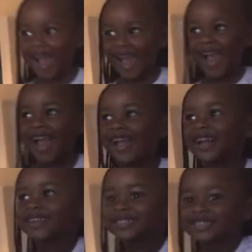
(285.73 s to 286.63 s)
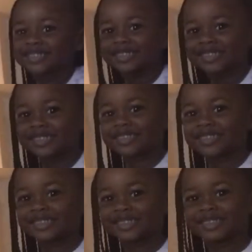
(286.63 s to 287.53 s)
They see it, Mama.
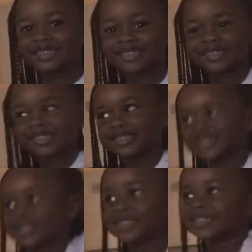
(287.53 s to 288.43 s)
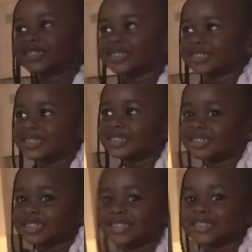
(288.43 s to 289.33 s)
Say it good, ain't it?
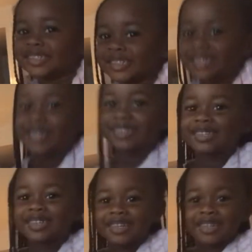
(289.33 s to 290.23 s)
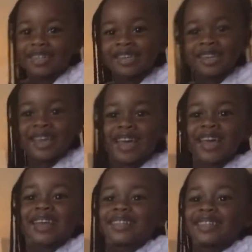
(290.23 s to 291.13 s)
Say it's good. It's good.
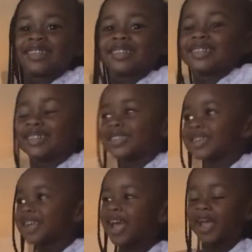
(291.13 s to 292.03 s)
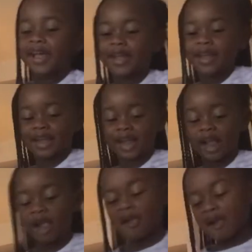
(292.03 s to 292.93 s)
All right.
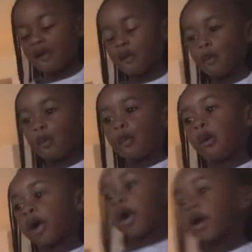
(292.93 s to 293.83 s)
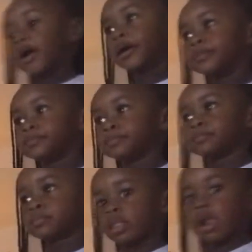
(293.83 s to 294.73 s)
Tell them to like this
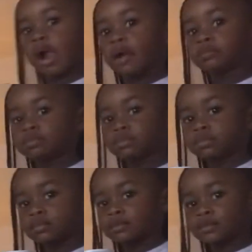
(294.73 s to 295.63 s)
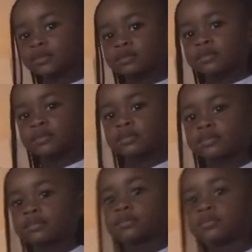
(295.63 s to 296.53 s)
video. Say like this
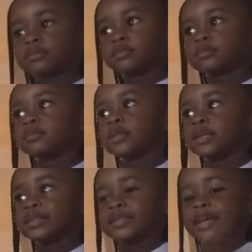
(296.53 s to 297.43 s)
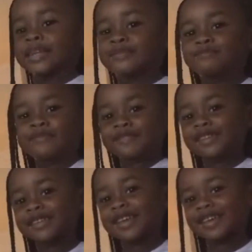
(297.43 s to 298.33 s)
video. Yes, you pretty.